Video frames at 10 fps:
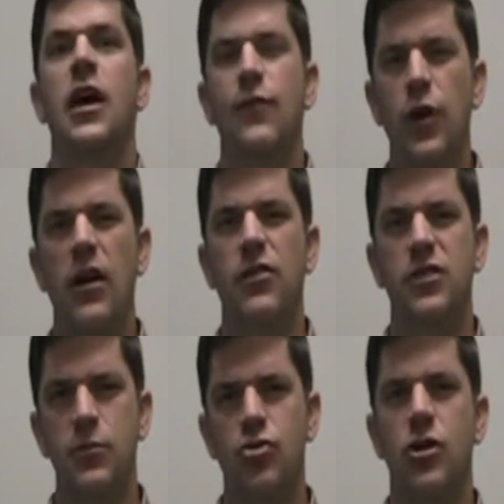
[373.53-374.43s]
If you had a
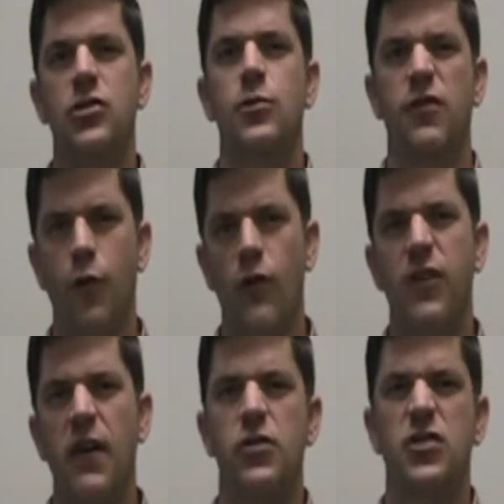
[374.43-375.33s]
demonstration with 4,
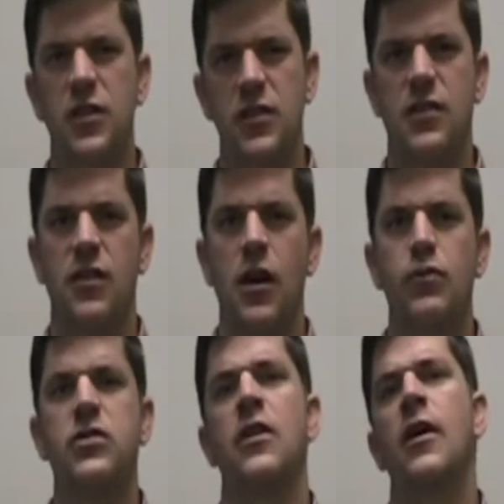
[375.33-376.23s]
5, or 6
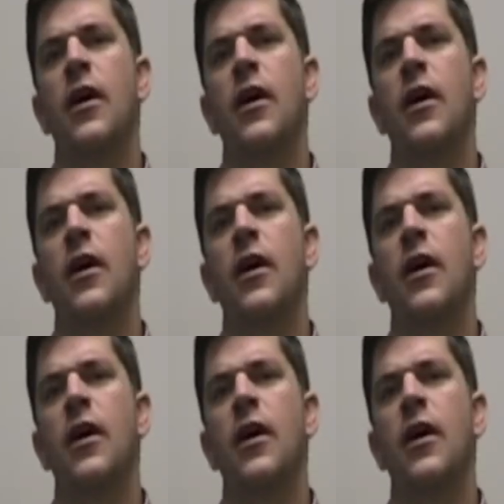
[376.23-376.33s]
steps,